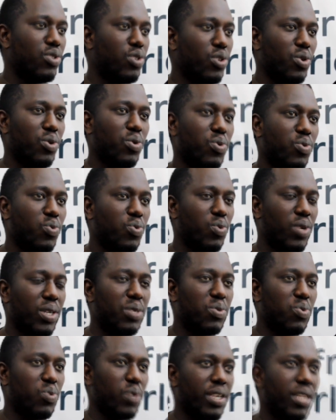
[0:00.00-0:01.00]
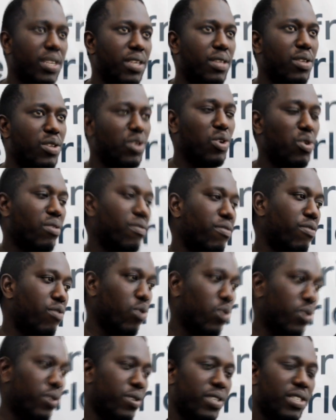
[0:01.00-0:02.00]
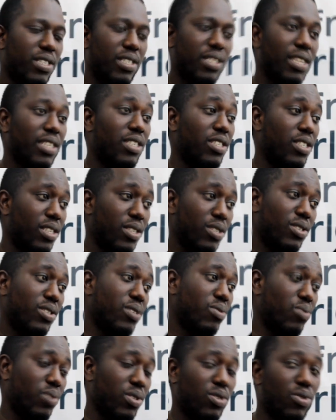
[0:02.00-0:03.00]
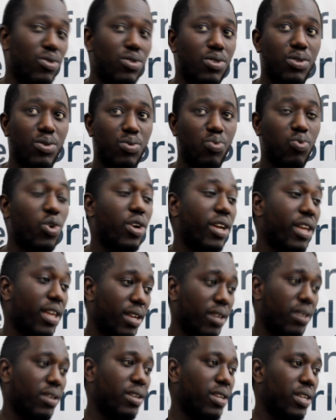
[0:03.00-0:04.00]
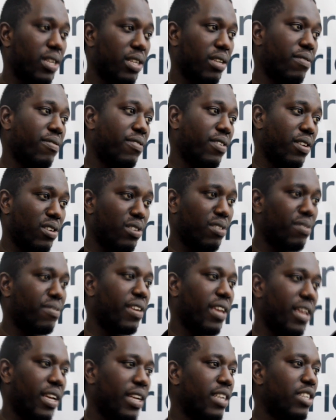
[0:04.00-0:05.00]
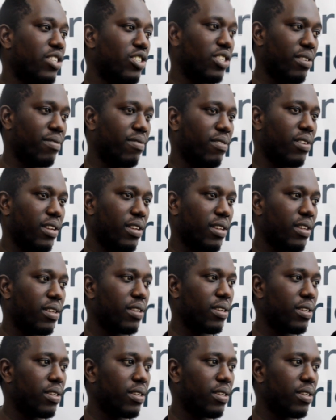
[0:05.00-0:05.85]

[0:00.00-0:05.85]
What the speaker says: So what we look for is engineers and researchers working in the field of AI chiefly.